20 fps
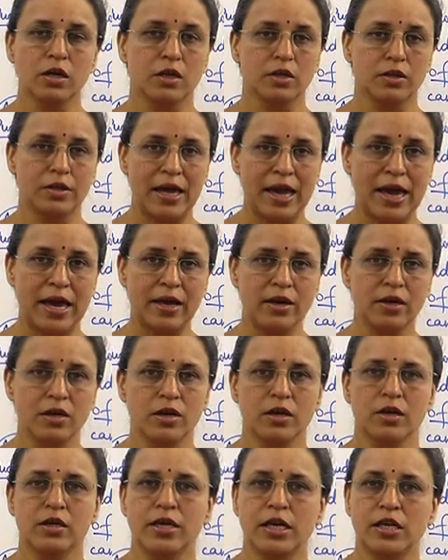there
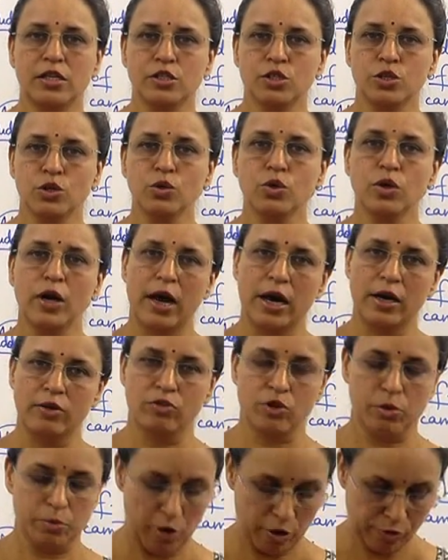tells you
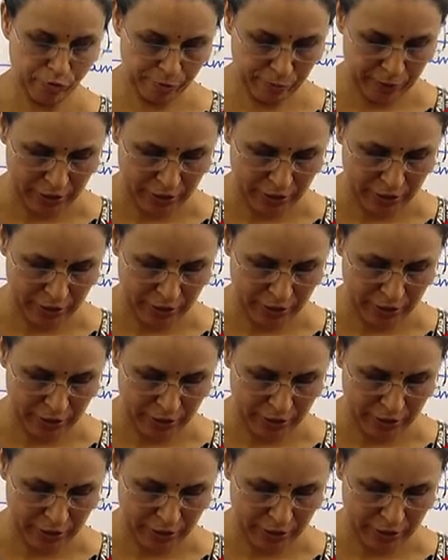adverb of